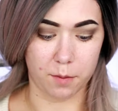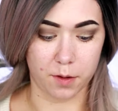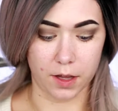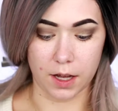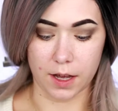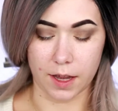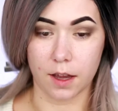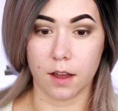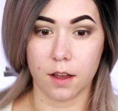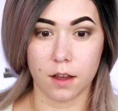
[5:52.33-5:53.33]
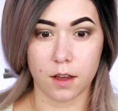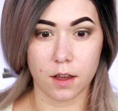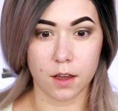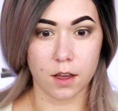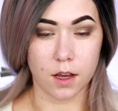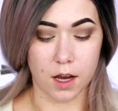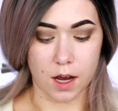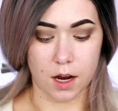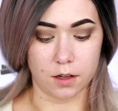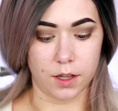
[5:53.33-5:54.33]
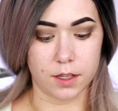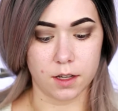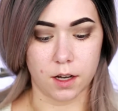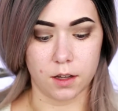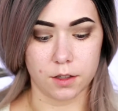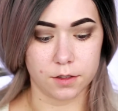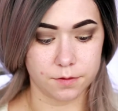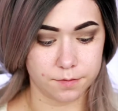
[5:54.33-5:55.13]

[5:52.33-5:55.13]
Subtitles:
apply our lid color.